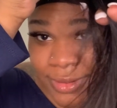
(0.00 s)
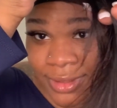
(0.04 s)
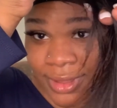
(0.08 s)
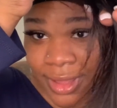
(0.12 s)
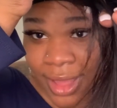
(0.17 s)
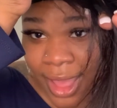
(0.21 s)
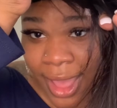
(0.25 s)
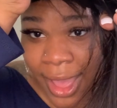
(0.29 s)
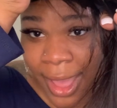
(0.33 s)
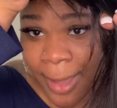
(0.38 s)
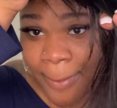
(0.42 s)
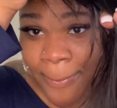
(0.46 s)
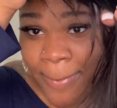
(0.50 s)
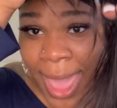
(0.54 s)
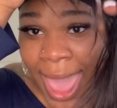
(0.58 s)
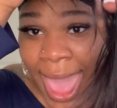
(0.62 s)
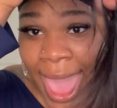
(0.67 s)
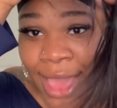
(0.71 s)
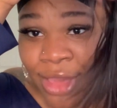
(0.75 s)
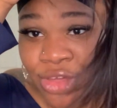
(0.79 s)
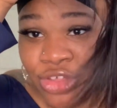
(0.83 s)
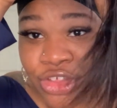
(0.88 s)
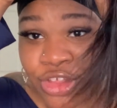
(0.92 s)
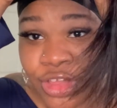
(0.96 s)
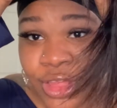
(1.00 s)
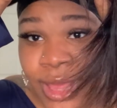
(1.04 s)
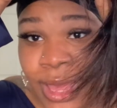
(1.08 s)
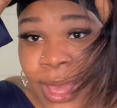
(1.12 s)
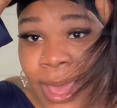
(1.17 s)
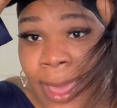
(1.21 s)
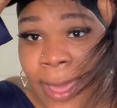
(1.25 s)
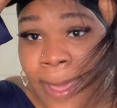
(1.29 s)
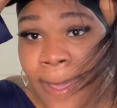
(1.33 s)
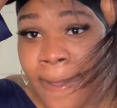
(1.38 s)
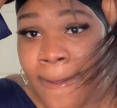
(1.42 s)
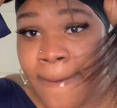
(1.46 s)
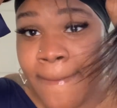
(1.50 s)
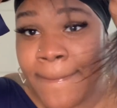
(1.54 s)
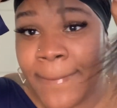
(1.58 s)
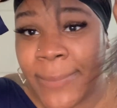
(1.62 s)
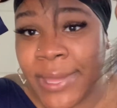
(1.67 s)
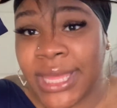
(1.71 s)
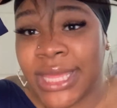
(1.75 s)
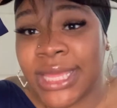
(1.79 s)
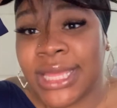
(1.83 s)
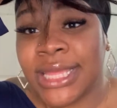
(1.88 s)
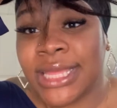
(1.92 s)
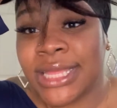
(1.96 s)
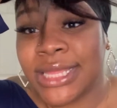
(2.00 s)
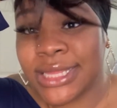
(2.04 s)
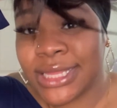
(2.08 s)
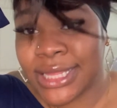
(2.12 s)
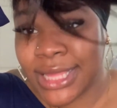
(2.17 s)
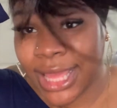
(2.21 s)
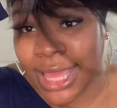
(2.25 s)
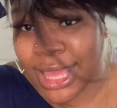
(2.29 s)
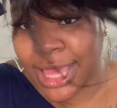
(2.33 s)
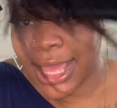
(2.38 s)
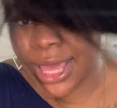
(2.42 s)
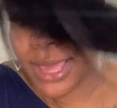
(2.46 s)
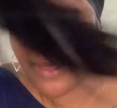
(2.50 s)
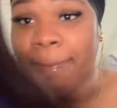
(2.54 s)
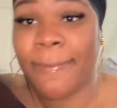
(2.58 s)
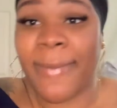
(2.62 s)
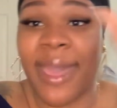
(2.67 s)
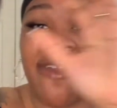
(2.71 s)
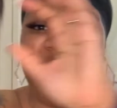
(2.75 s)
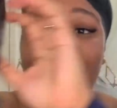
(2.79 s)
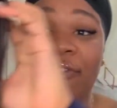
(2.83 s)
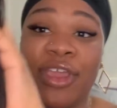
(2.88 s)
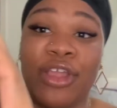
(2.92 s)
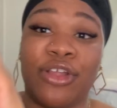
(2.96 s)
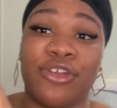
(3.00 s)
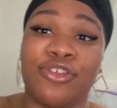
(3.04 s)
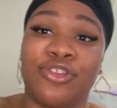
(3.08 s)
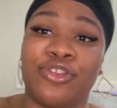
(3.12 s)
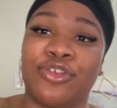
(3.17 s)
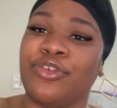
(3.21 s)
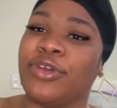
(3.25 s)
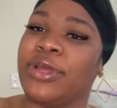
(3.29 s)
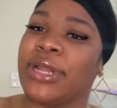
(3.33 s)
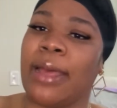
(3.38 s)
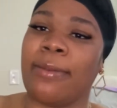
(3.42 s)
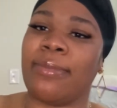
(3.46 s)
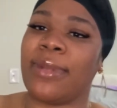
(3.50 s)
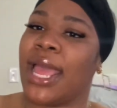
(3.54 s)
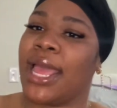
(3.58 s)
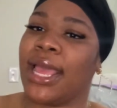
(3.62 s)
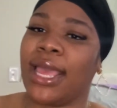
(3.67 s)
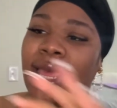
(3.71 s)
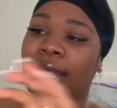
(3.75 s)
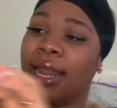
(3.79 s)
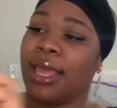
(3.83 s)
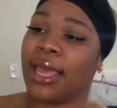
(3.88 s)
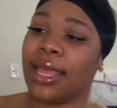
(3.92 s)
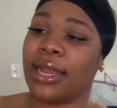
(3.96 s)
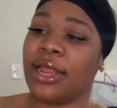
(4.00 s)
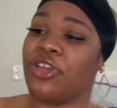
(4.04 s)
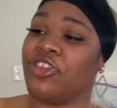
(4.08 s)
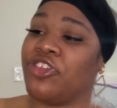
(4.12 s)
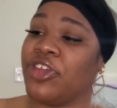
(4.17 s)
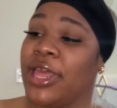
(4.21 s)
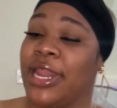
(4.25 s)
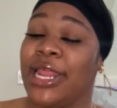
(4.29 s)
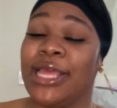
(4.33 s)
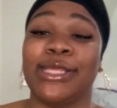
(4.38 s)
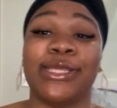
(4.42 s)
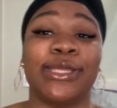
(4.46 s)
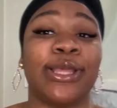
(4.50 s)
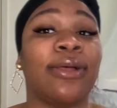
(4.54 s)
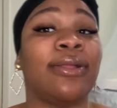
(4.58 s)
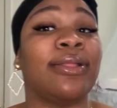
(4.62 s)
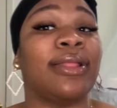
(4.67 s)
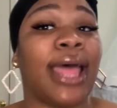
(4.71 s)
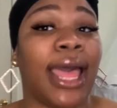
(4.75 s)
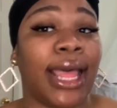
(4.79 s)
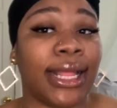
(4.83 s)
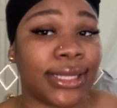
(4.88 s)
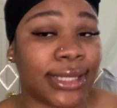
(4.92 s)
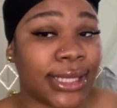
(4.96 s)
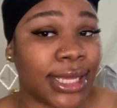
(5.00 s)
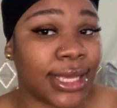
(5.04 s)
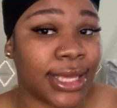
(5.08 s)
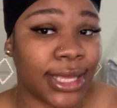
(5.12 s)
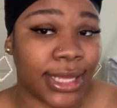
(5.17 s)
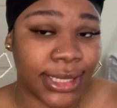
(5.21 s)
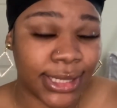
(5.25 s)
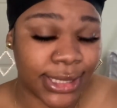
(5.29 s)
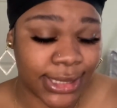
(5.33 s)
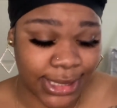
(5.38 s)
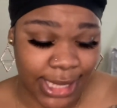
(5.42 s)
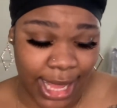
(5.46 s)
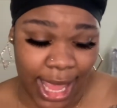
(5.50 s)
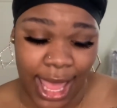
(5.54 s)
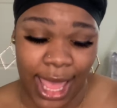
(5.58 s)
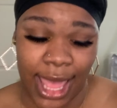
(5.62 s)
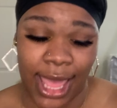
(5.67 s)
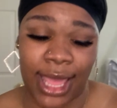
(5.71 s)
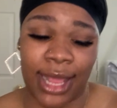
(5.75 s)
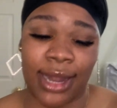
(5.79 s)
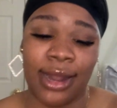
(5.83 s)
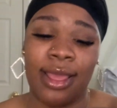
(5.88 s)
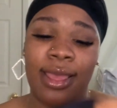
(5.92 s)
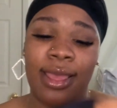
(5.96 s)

I'm actually pulling my fingers through, and I'm not getting any shedding, so that's a good sign.